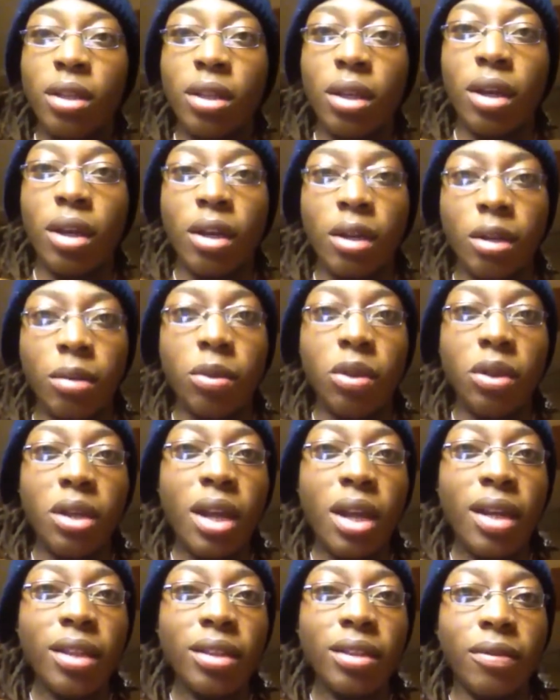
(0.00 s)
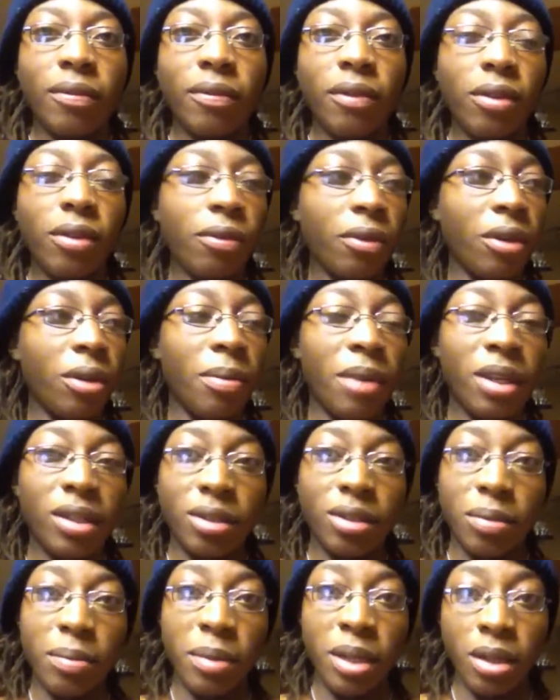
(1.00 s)
You guys can feel free to
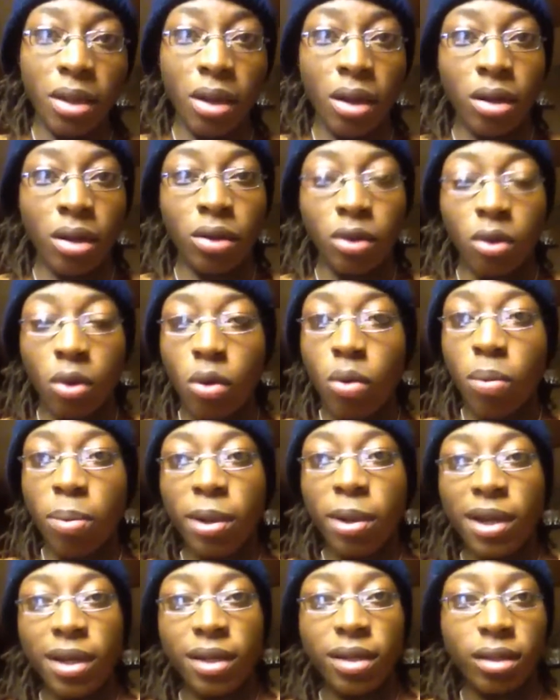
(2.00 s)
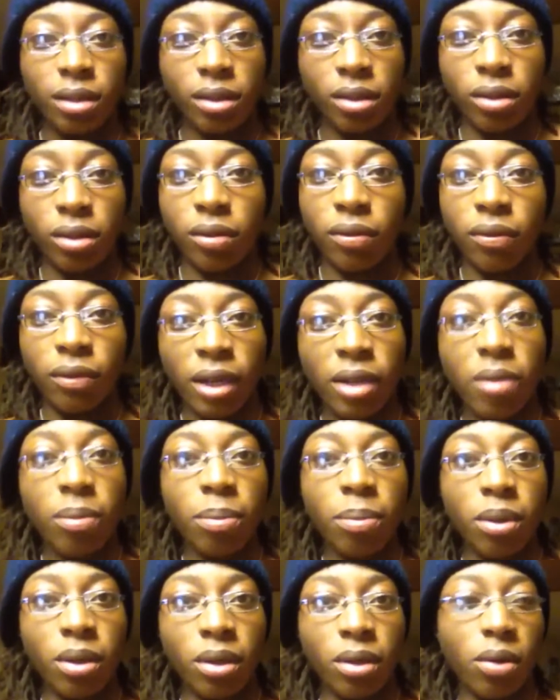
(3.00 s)
message me on Google Plus or
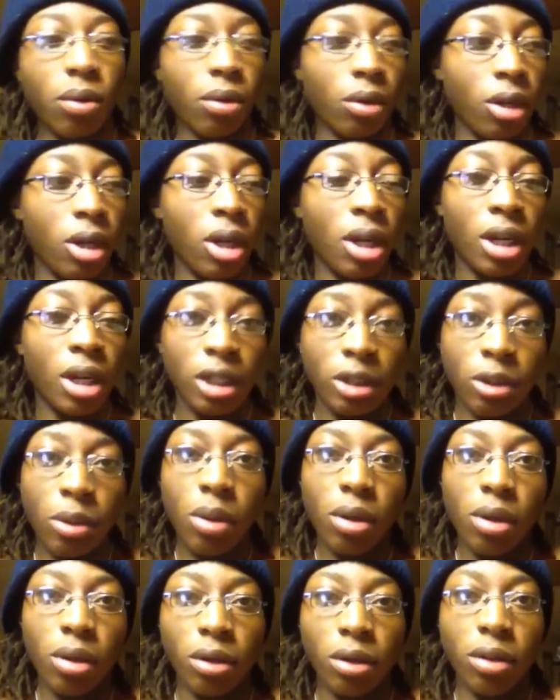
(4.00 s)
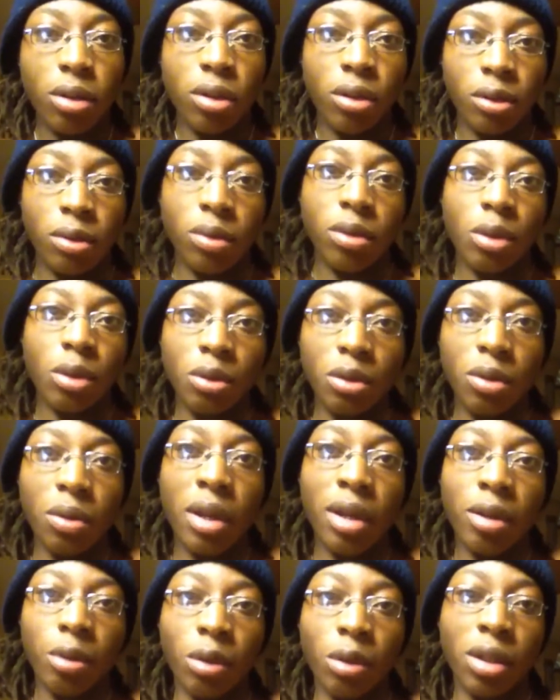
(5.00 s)
Facebook or Twitter, social
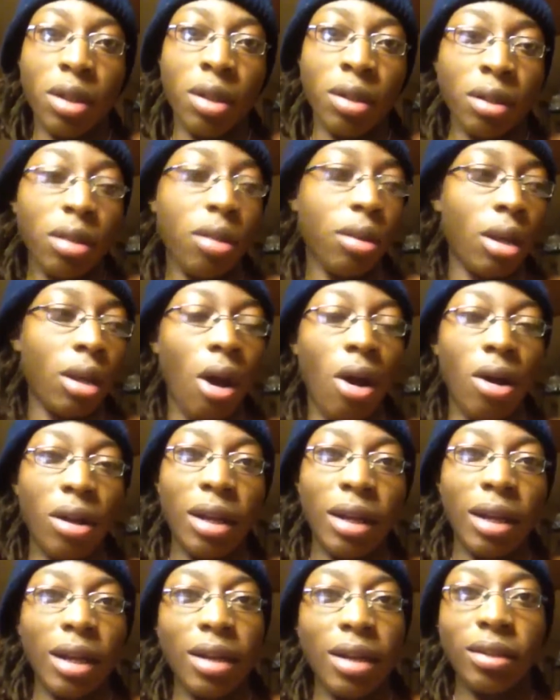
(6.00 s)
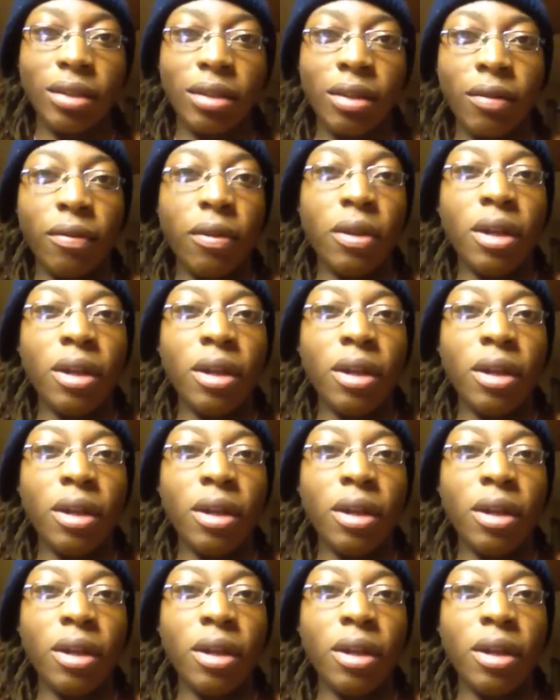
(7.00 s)
networking, all that kind of stuff.